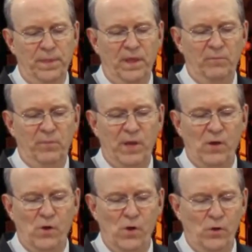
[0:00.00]
And
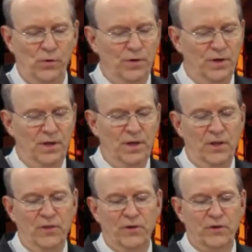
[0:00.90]
behold,
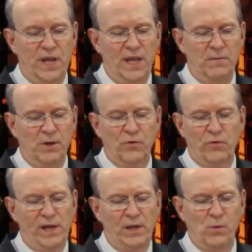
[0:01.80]
there came a
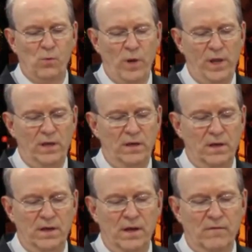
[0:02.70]
great wind
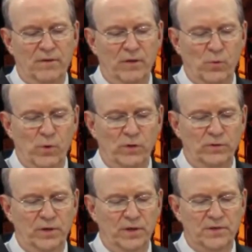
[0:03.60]
from the
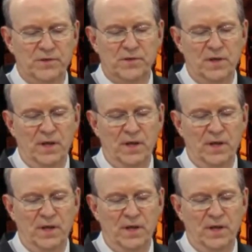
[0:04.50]
wilderness,